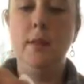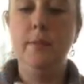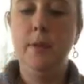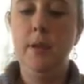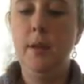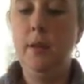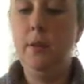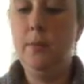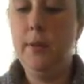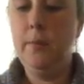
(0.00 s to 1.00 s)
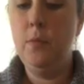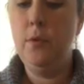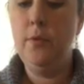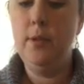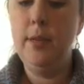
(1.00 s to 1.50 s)
I'm going to get a little bit more
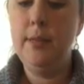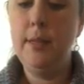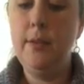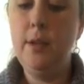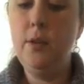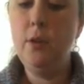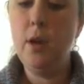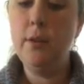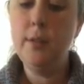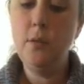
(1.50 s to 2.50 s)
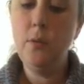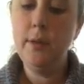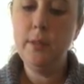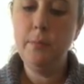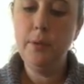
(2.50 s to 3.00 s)
for this, and then you'll also
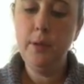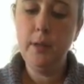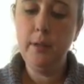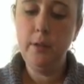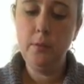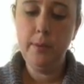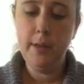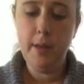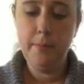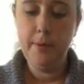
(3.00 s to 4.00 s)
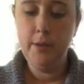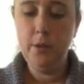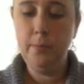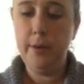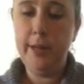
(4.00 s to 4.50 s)
want to put a little bit up in
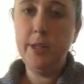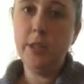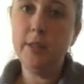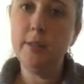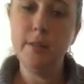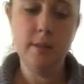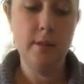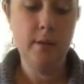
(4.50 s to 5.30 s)
your branches.